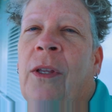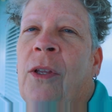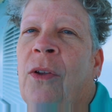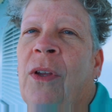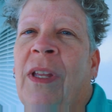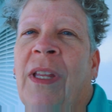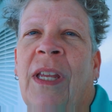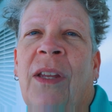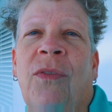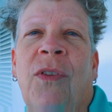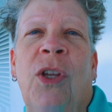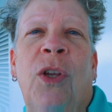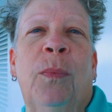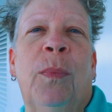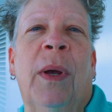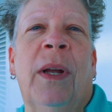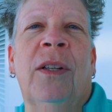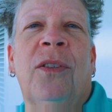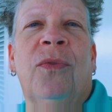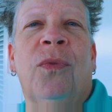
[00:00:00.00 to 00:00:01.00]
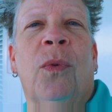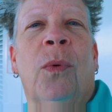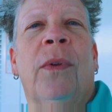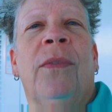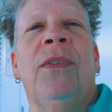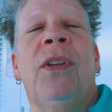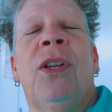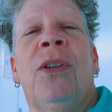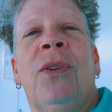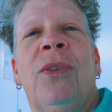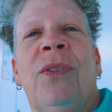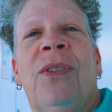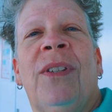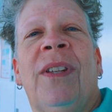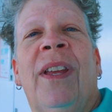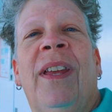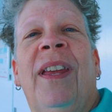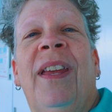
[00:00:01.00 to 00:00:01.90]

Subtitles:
You can give coupons for reviews.